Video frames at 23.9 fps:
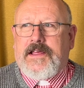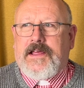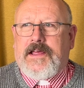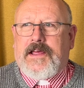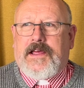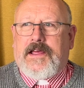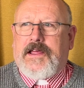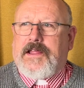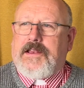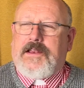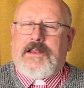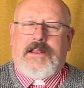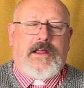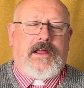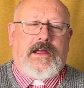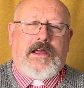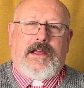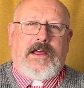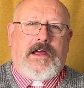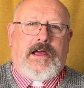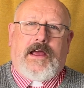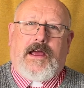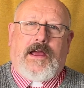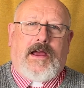Um,
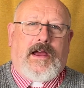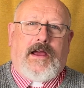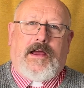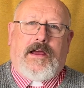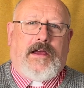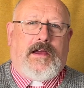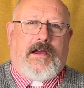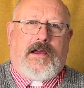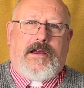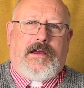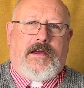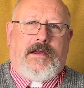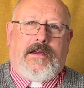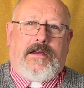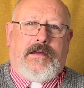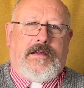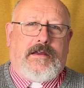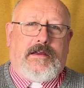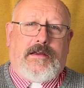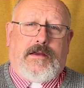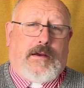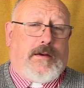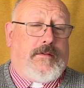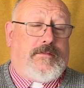I,
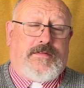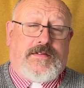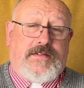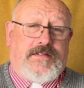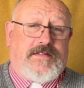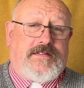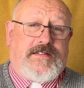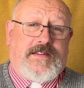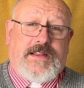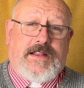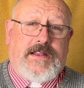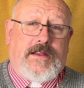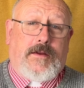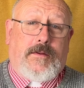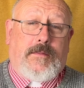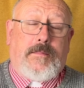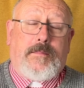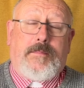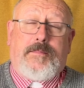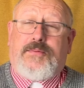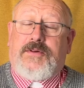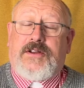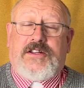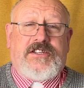have just seen it
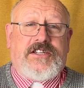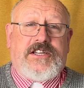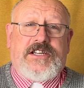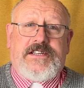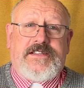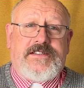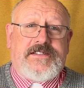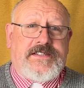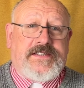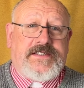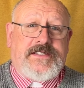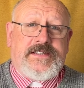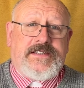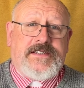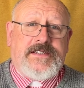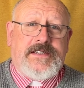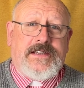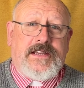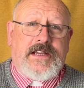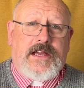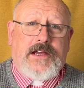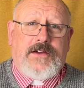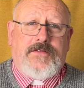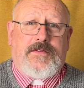on bridges,
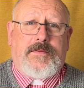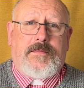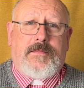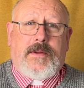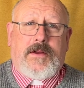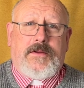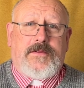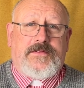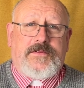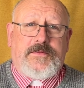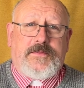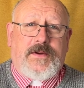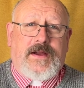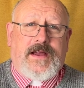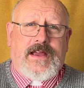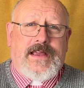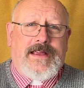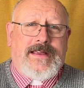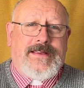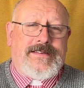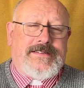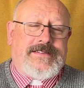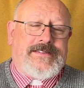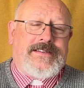over
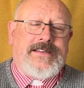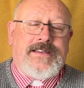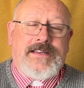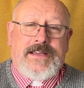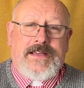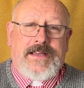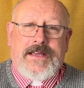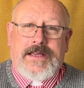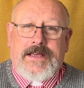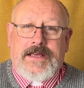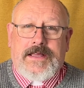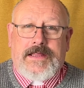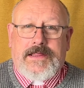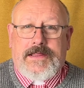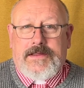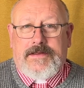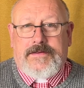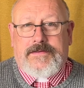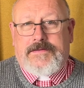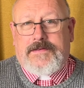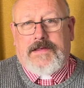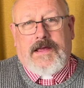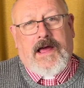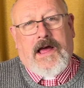motorways.
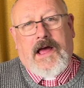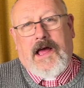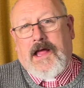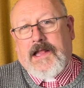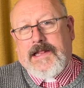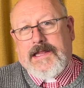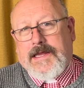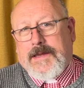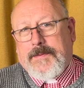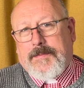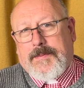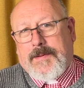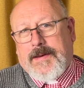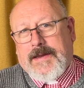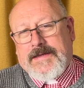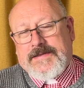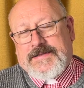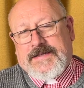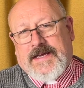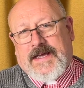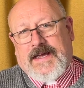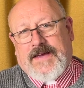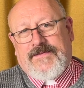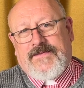There's hardly a place
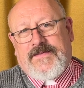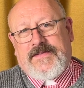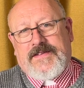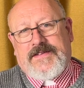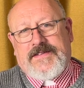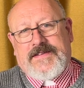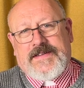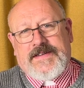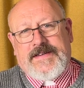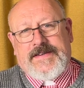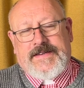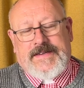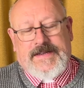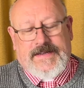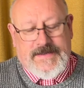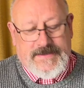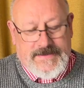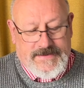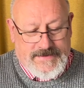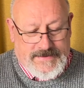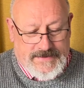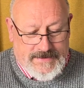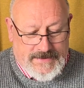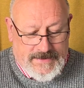I haven't seen
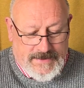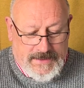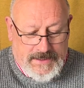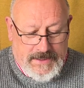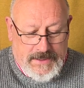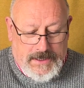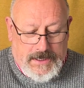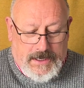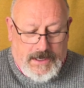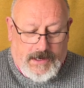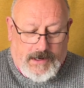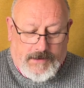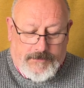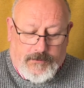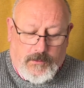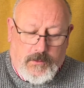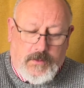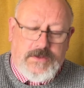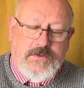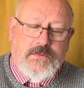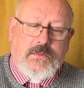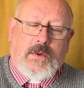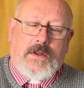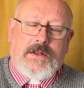it. And I've
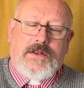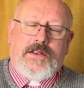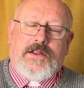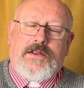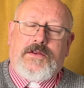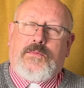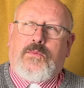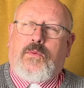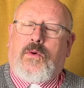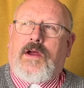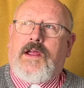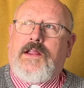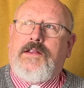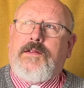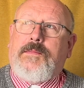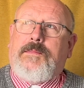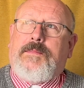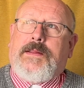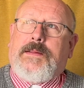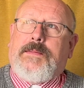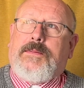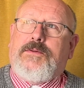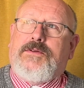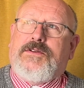always wondered why did
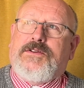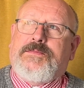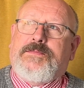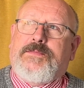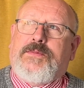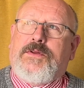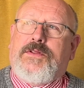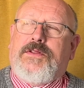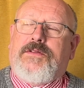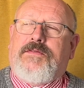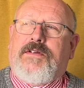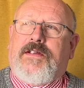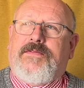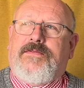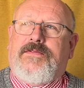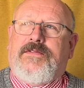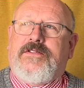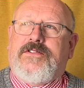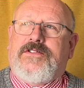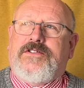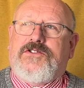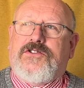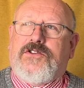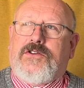people just put the
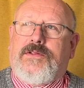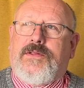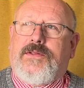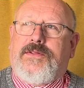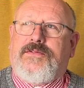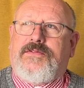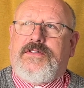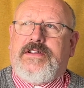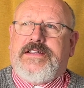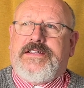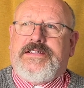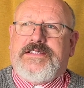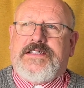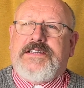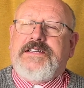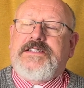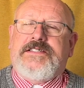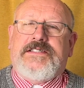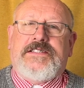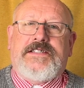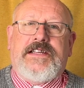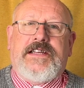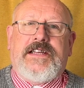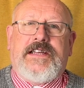reference John
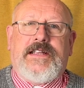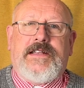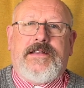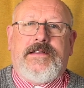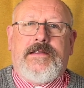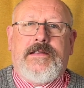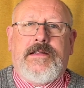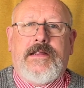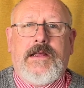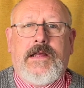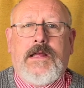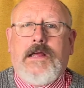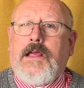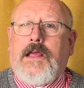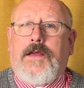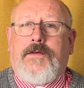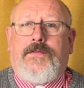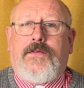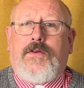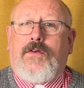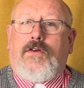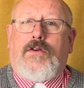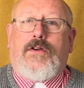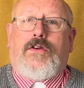3:16?
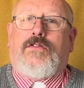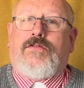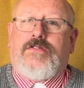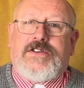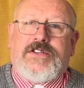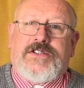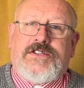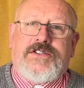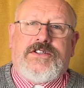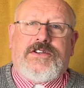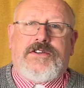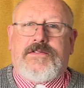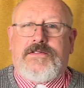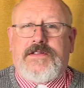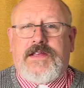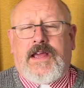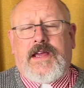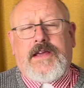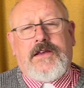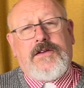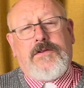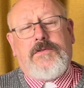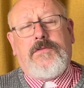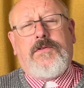If you're a Christian, yeah,
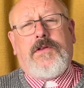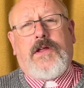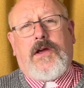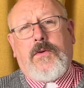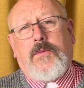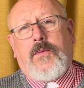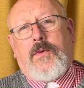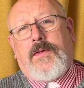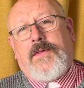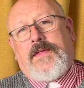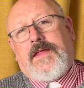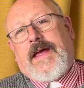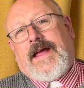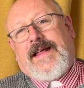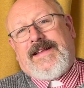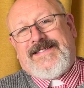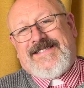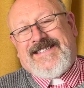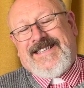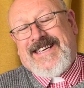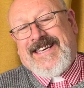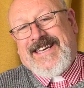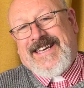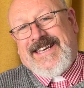you know what that
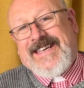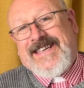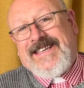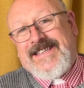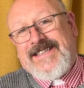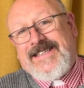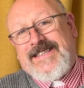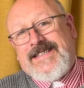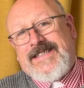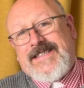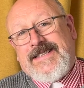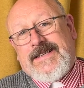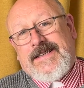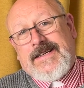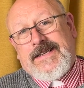is.